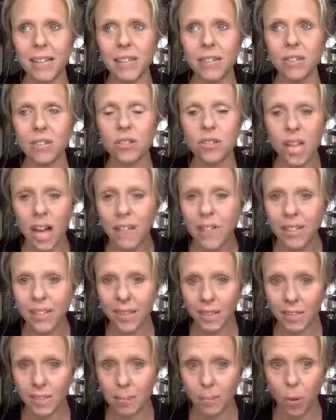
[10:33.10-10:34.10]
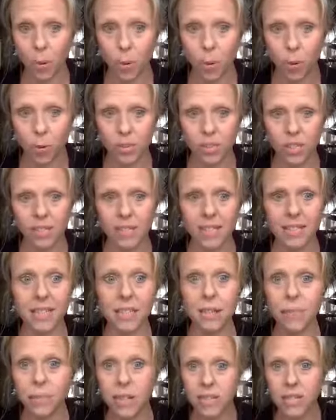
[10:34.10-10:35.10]
it's just having that support. And
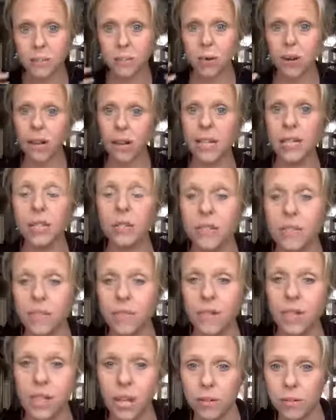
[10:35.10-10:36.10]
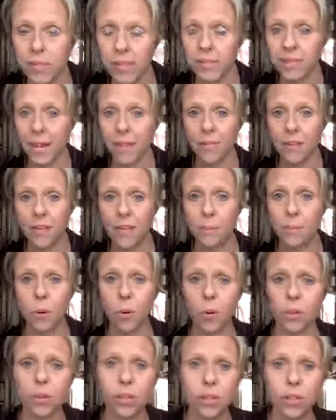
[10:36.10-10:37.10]
this is the reason why I do these videos. It's have that
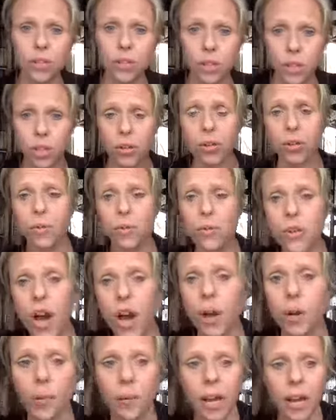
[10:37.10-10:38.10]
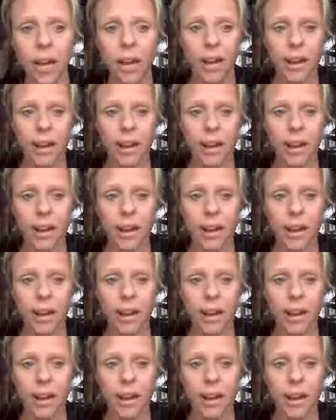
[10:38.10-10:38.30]
support so you know